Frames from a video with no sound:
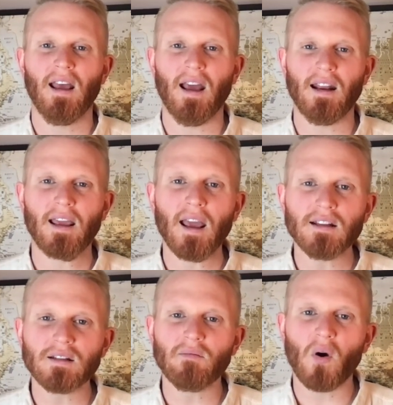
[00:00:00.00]
And a
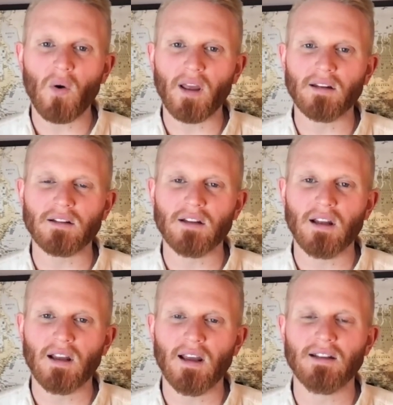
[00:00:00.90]
case in point
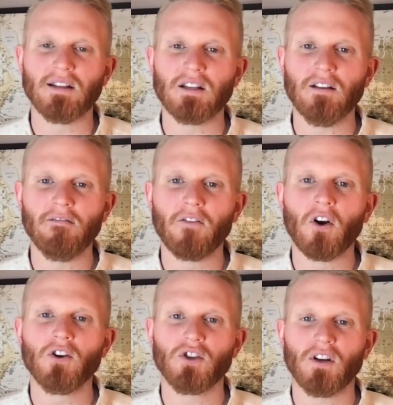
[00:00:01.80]
is this
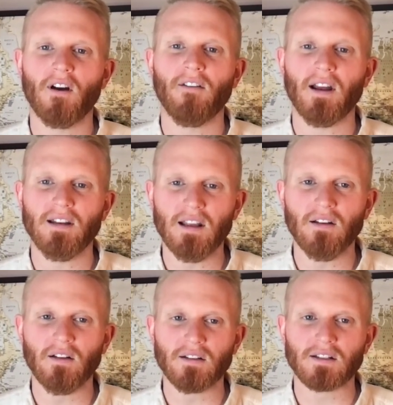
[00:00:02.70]
inversion of
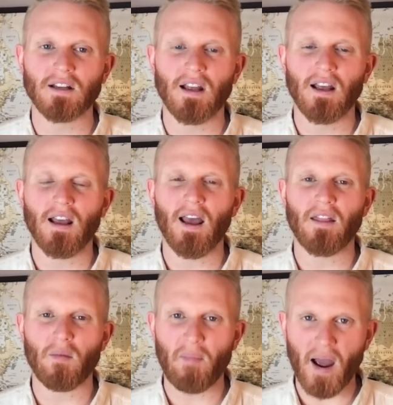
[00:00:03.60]
ideals and
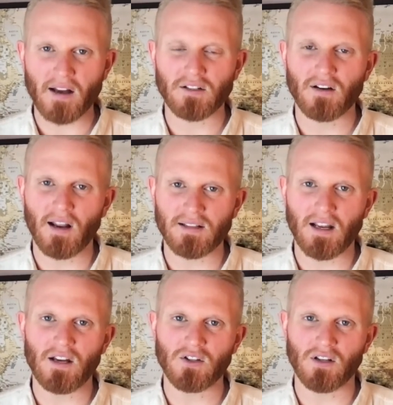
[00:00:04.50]
the
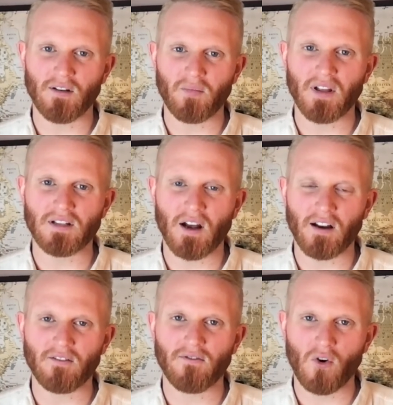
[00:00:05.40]
bastardization of
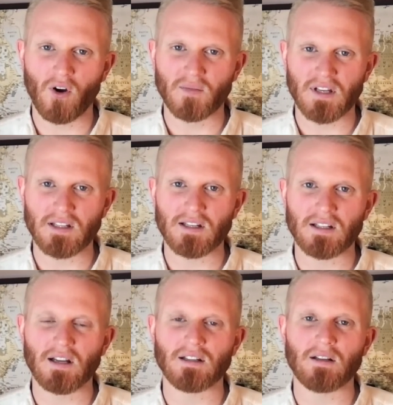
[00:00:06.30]
Platonic forms, as
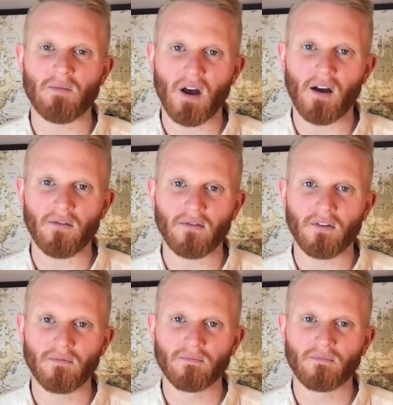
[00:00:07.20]
discussed above.
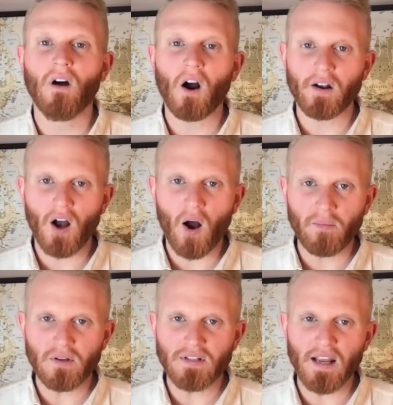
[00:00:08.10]
Our
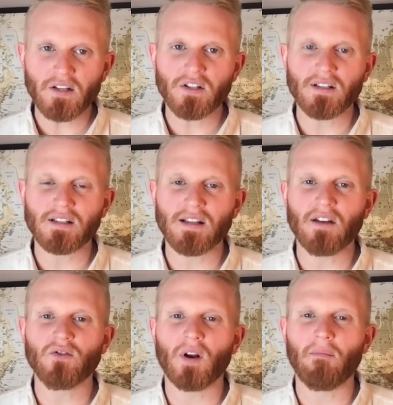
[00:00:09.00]

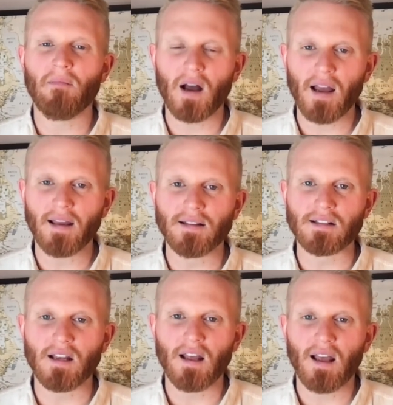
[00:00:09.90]
computation-centric
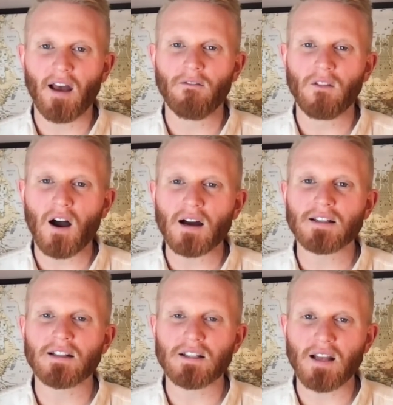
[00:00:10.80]
minds have
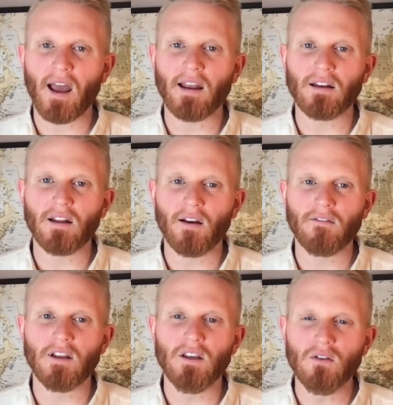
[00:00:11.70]
lost sight of
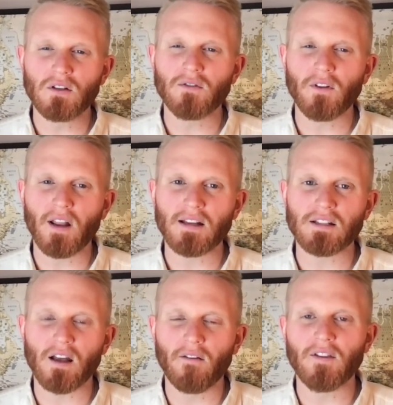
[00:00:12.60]
the usefulness
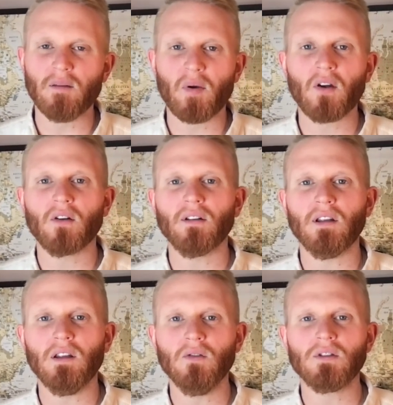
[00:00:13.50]
of the
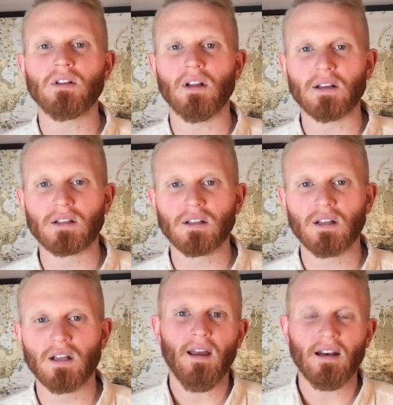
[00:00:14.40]
apparently useless.
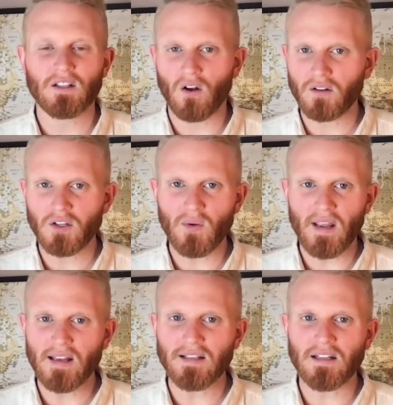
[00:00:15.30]
It is all too
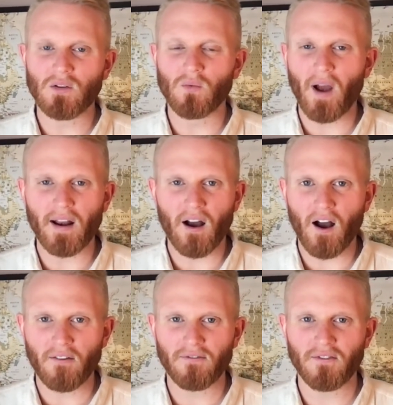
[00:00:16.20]
easy to write
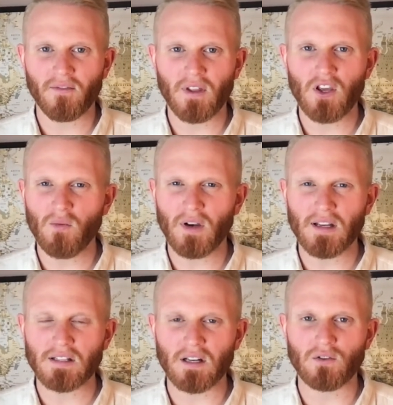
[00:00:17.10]
off the
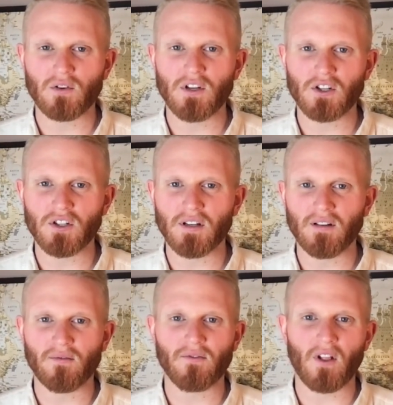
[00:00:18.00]
humanistic
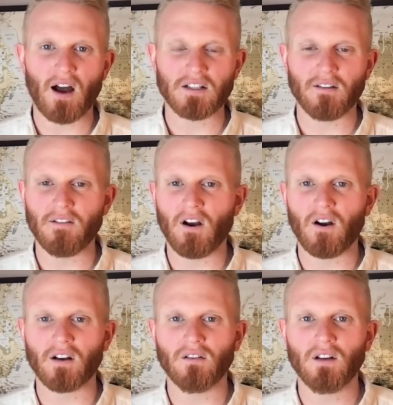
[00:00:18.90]
tradition, philosophy,
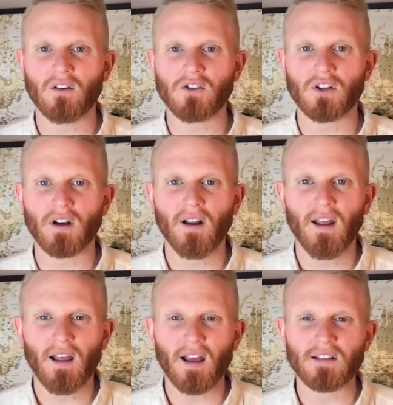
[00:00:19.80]
art, and literature
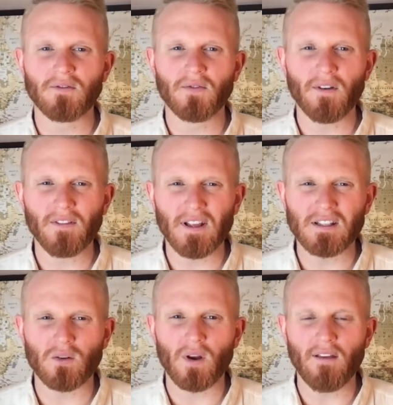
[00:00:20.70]
as
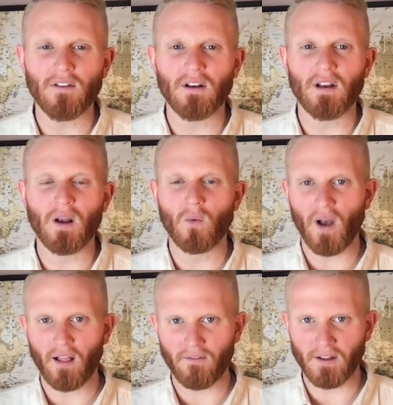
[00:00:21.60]
frivolous or even
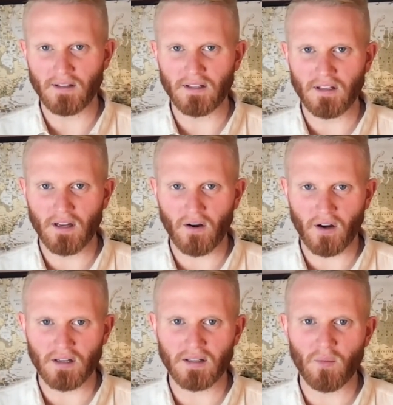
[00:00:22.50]
irrelevant in our
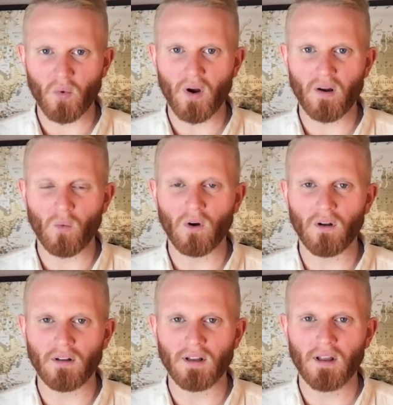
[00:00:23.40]
contemporary world.